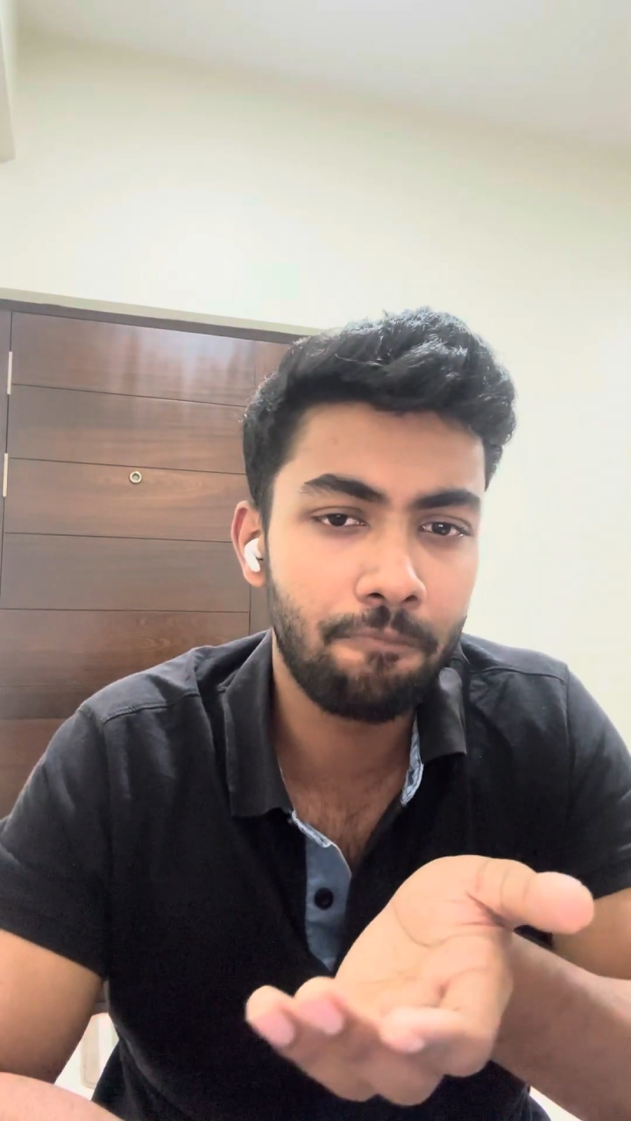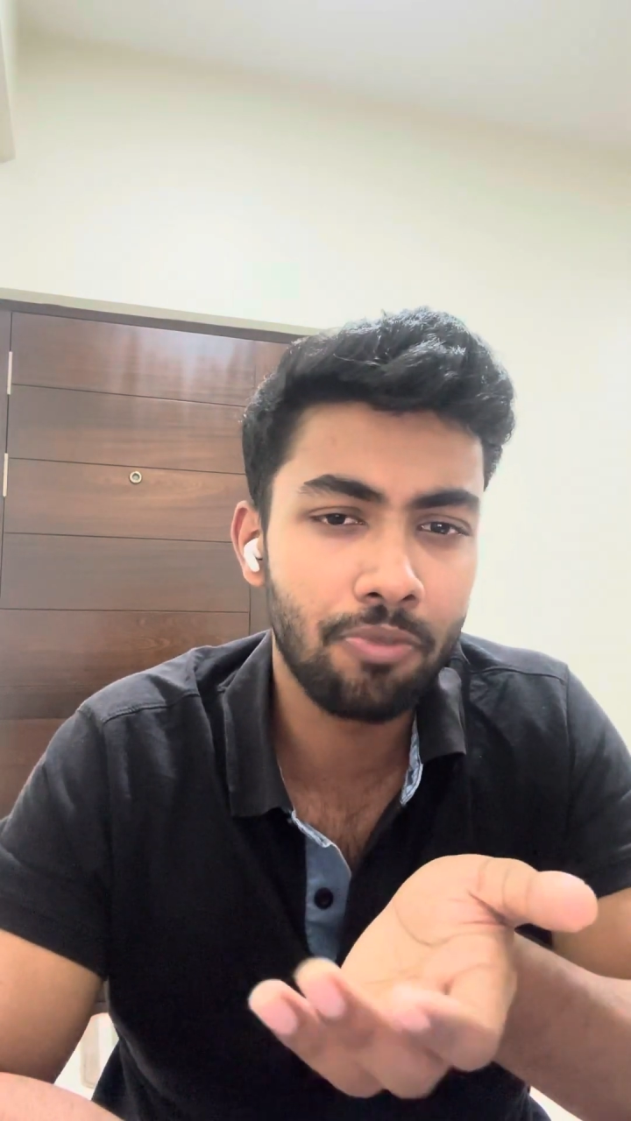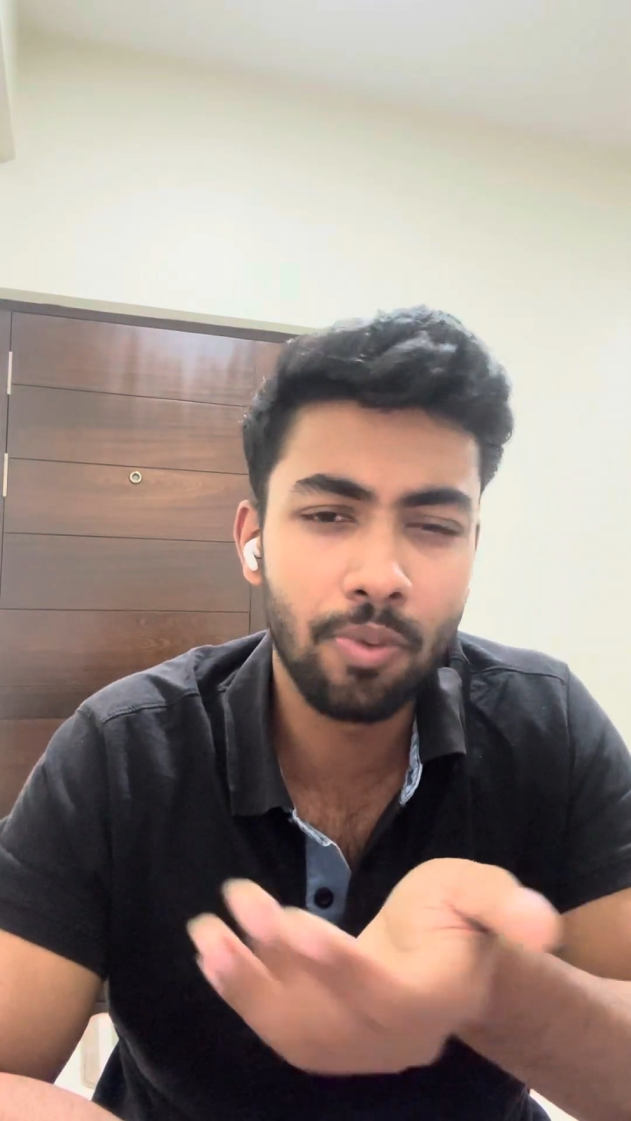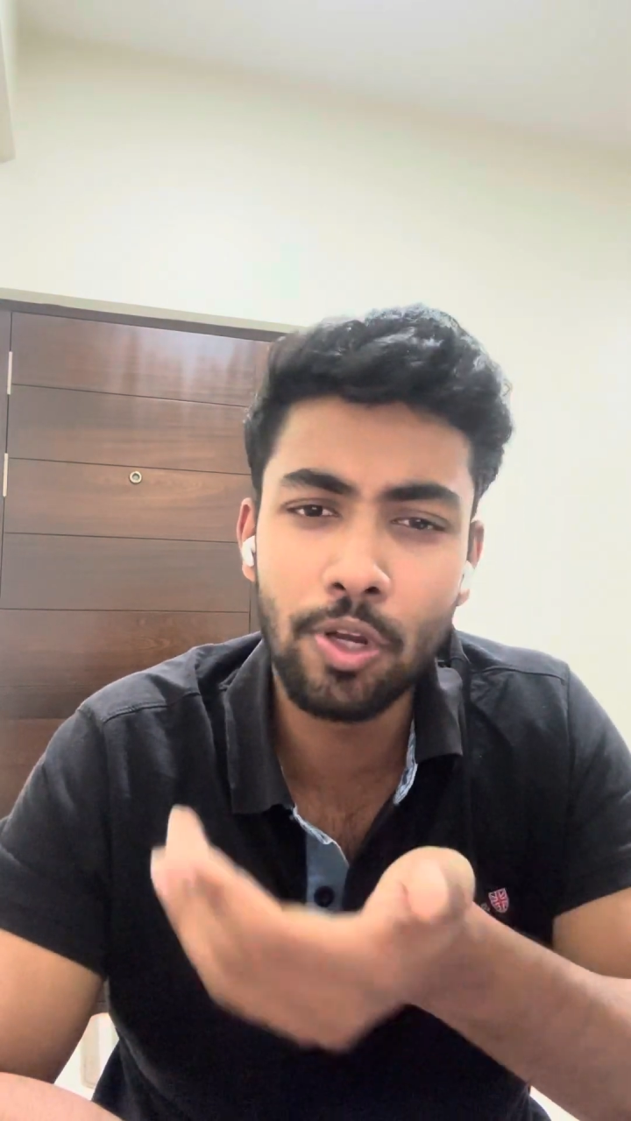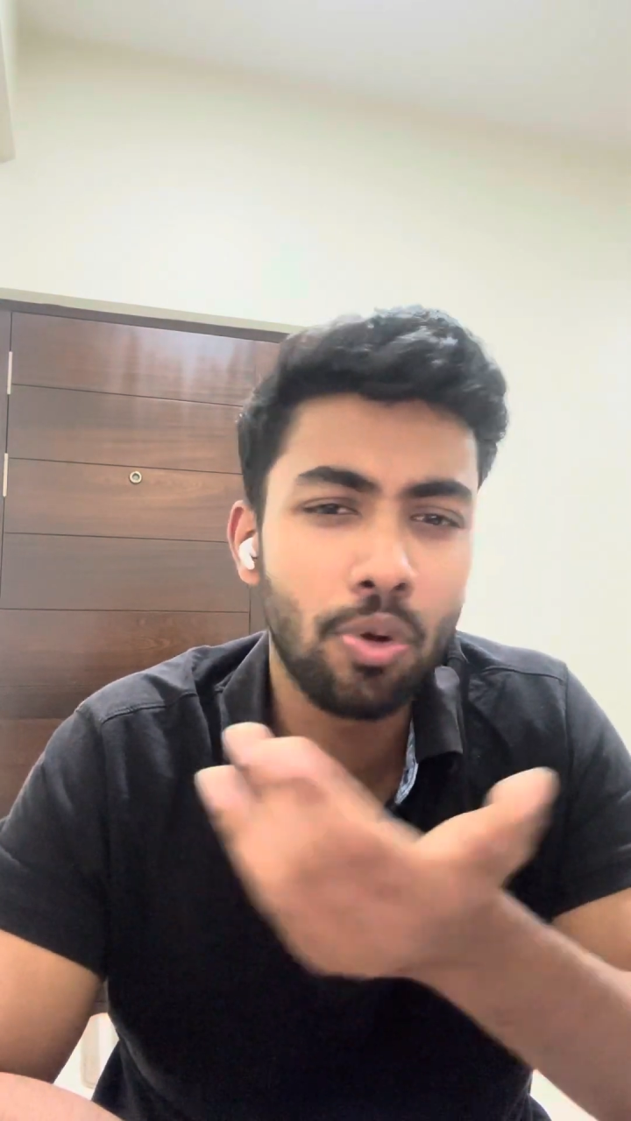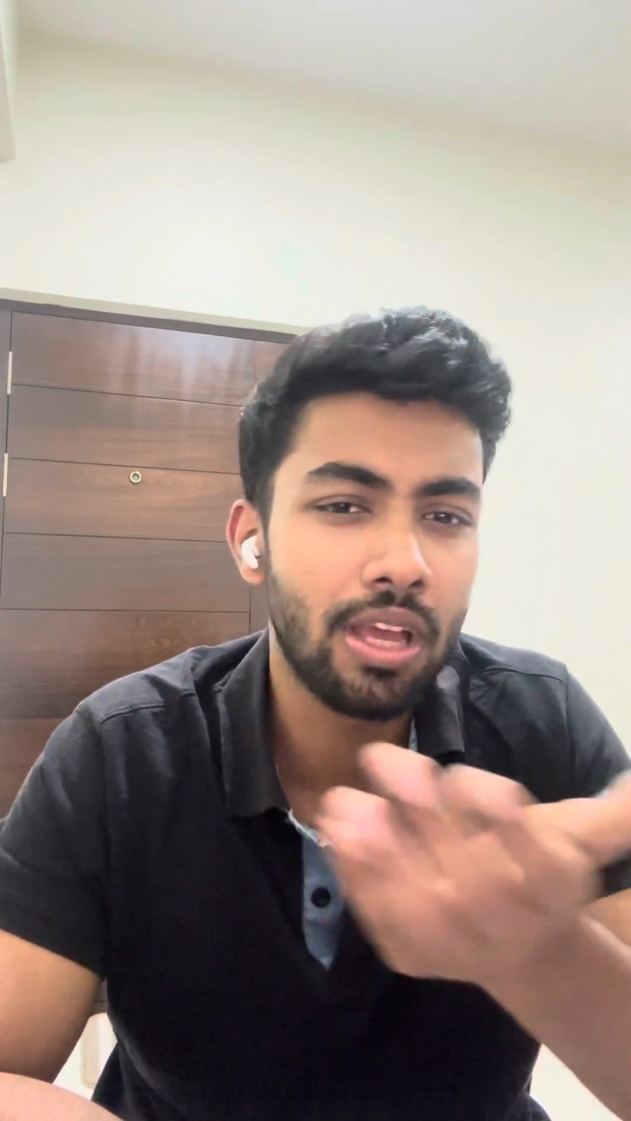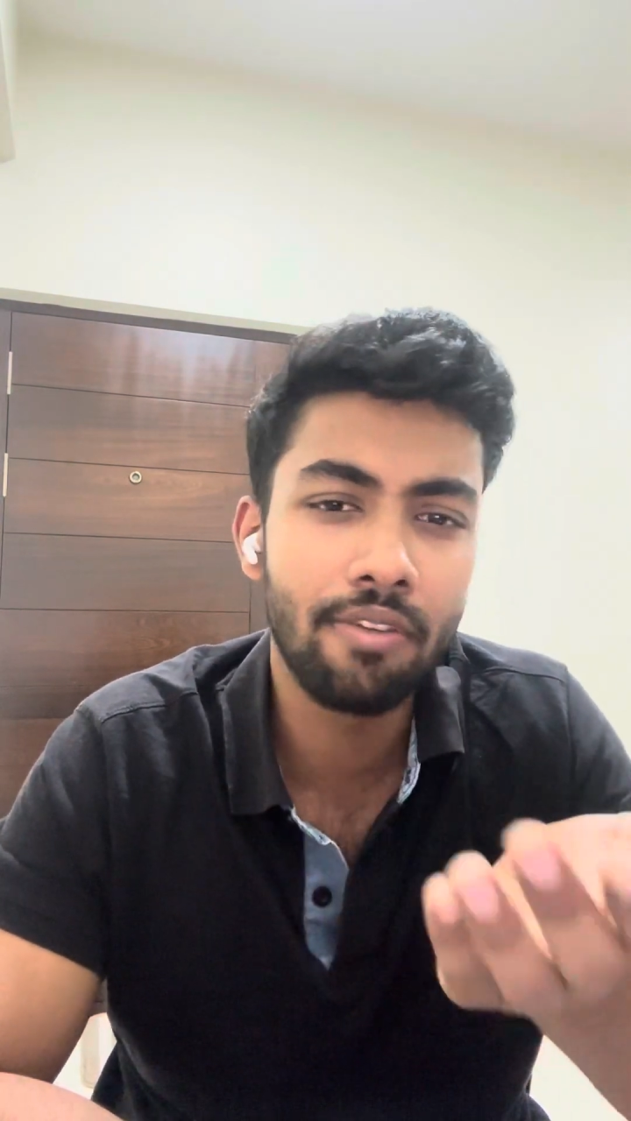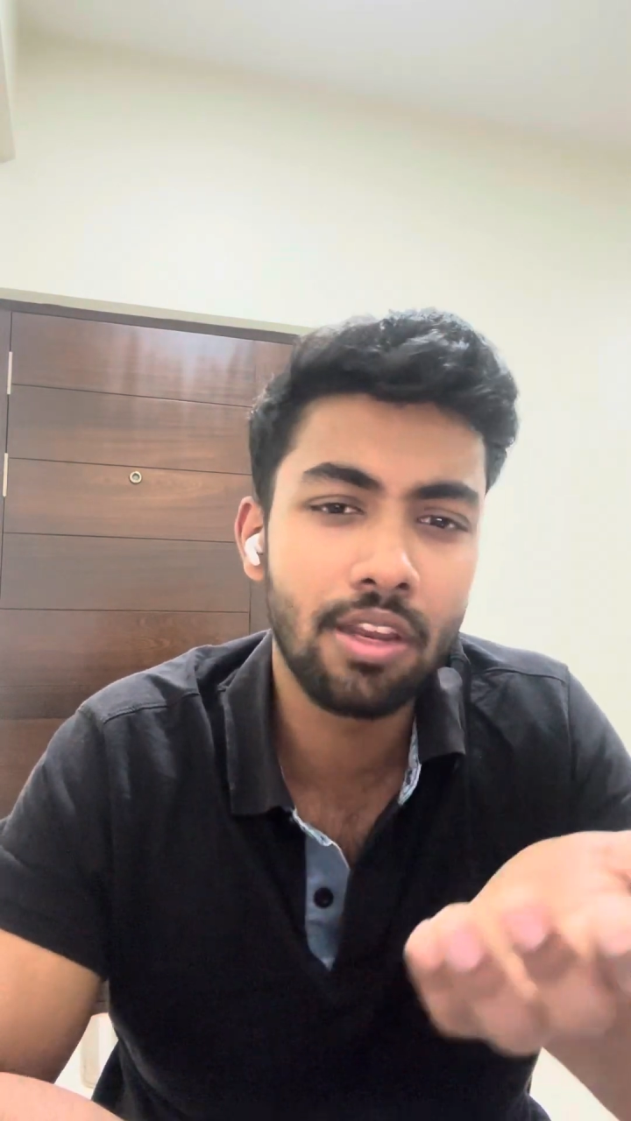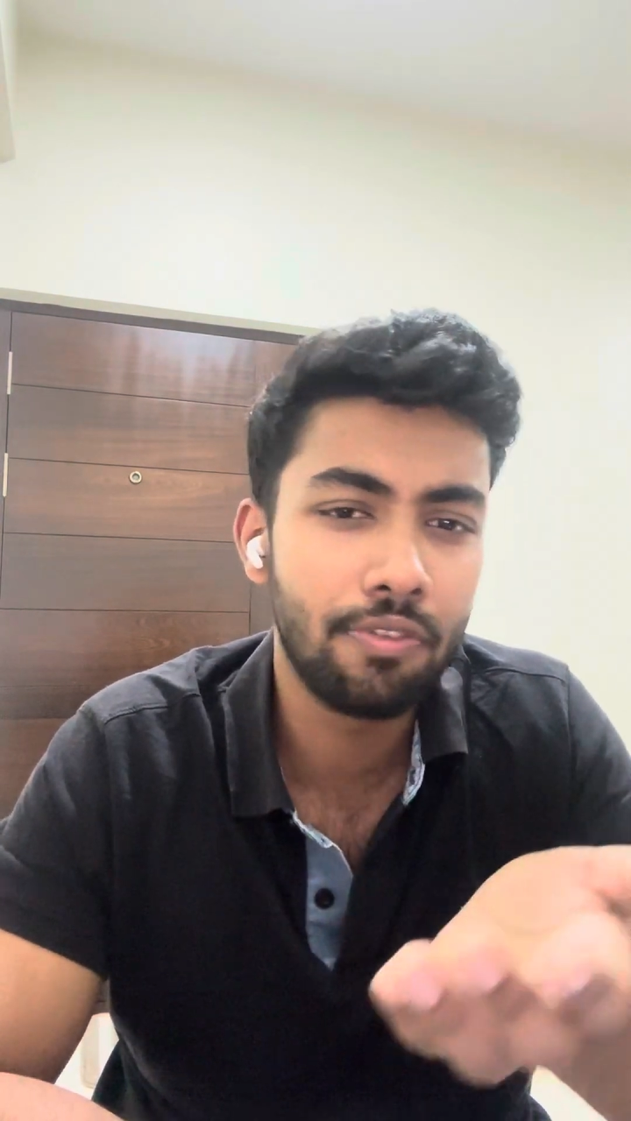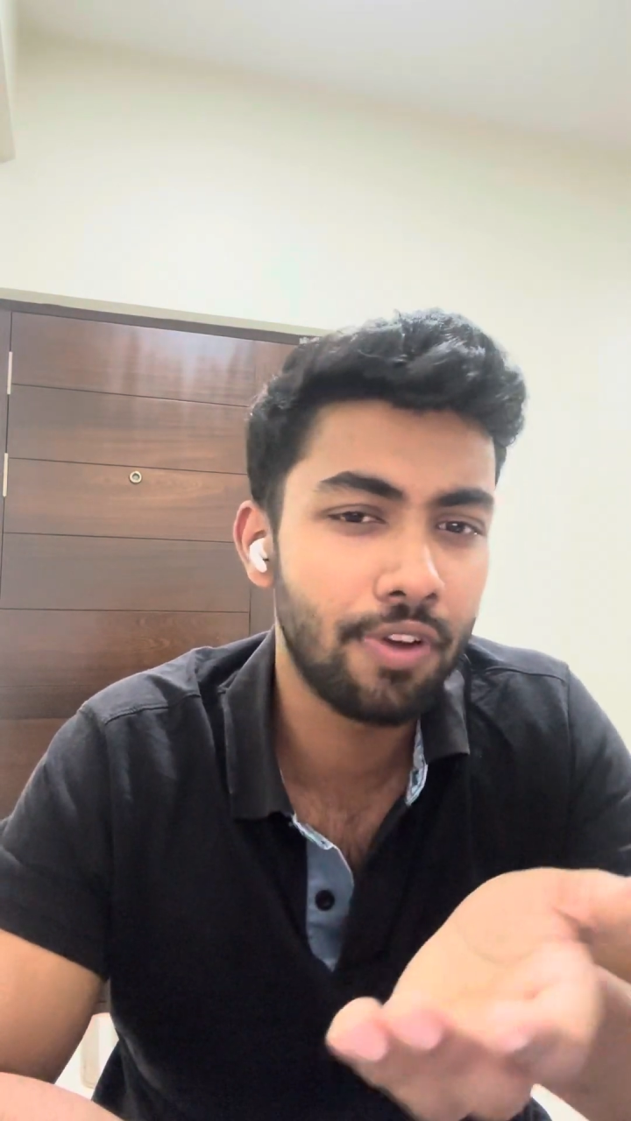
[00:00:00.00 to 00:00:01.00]
when you don't
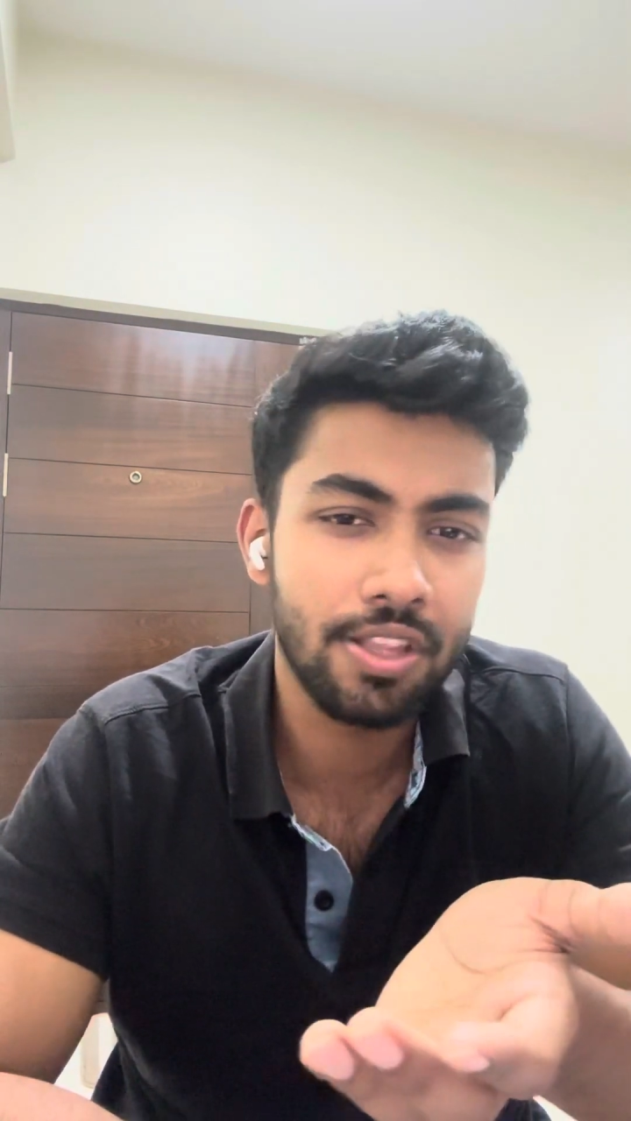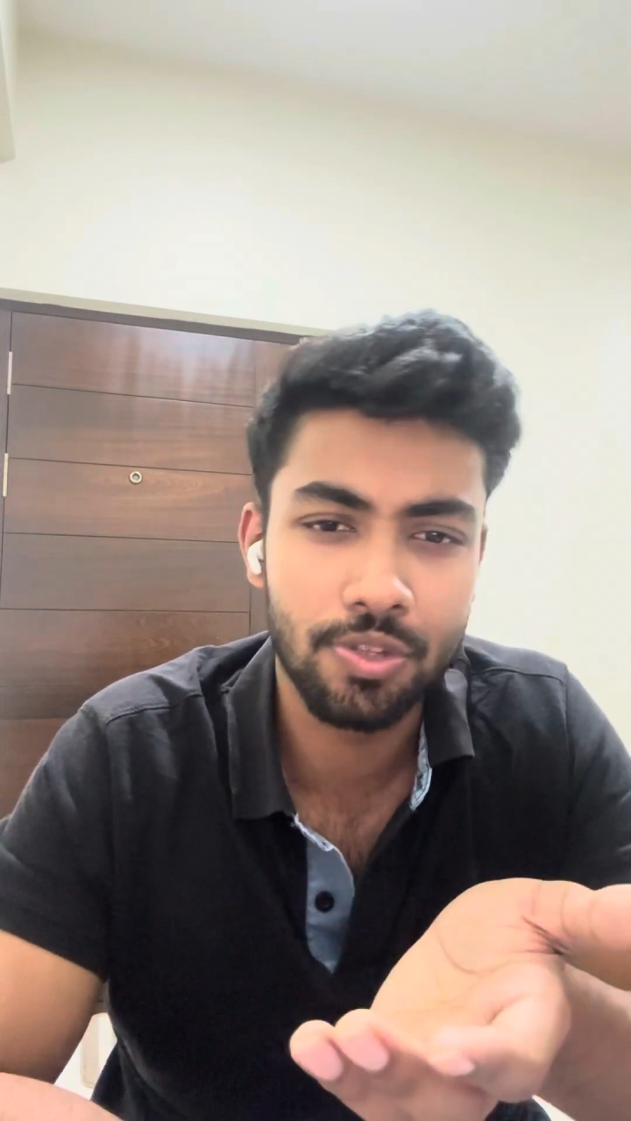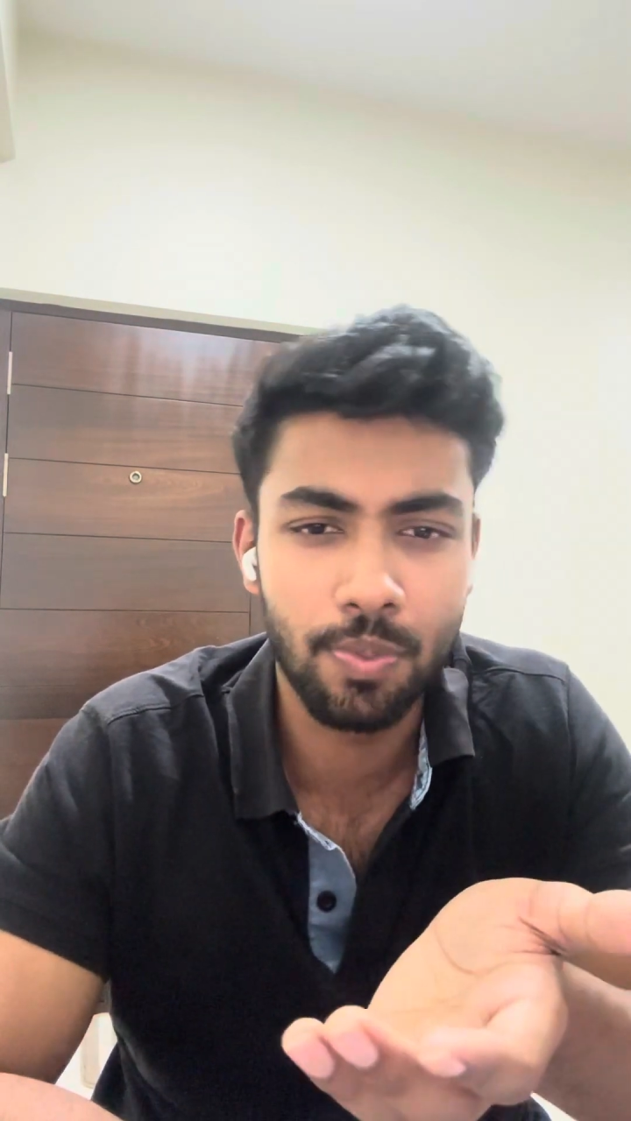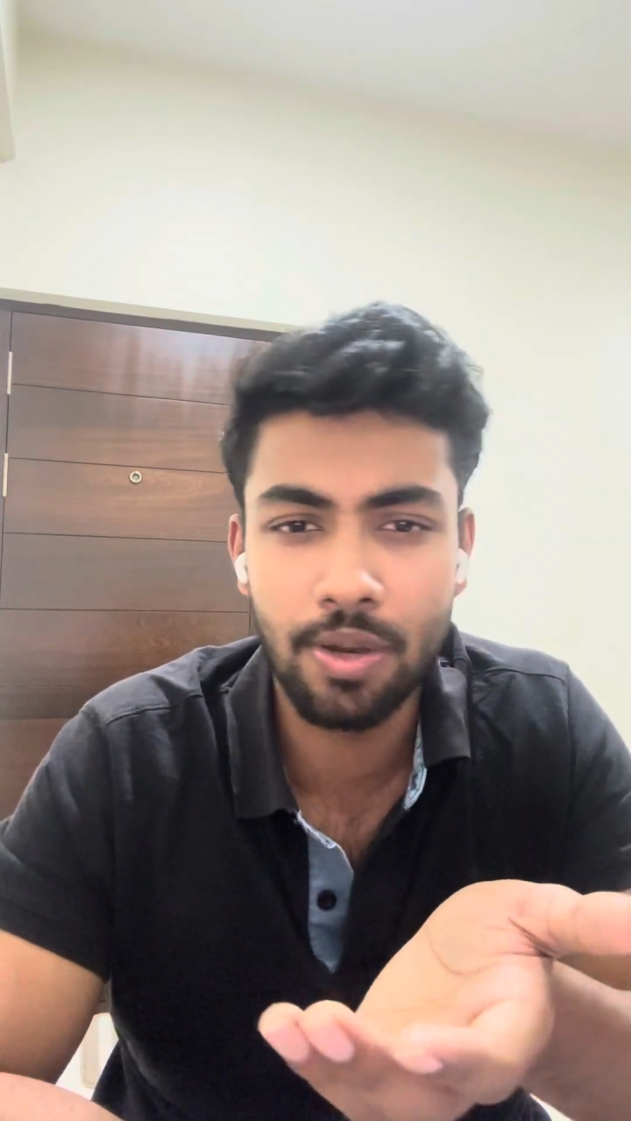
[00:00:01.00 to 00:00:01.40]
have any friends,